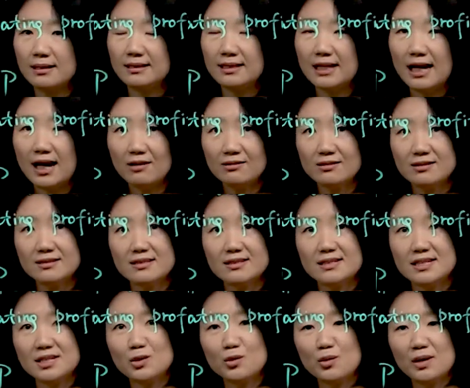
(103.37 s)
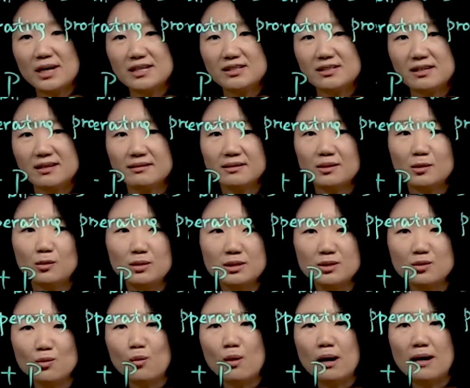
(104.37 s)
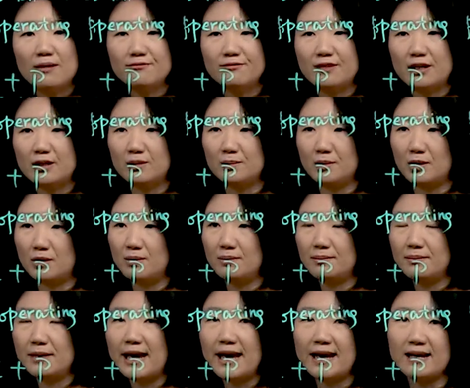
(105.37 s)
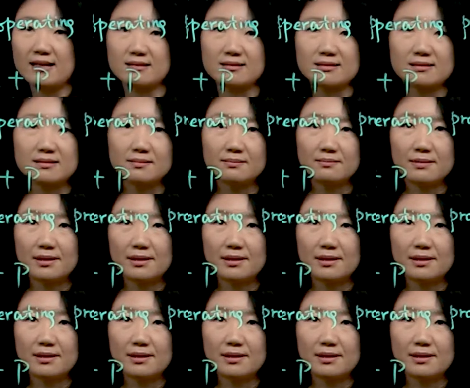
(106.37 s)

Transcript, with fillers: Now this is an equation with one variable, S.